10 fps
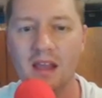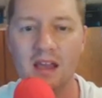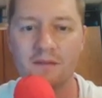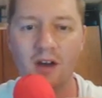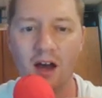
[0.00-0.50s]

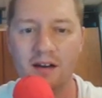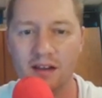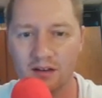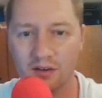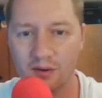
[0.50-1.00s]
If not,
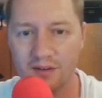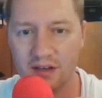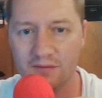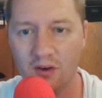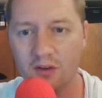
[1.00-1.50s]
it'll go to the
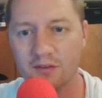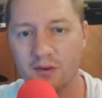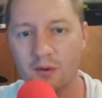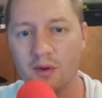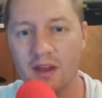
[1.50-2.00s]
default.
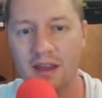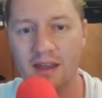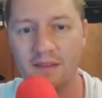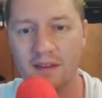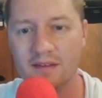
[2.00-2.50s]
So
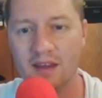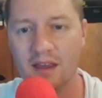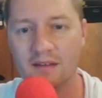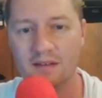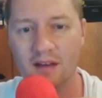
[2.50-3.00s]
in this
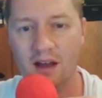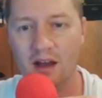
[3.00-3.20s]
case,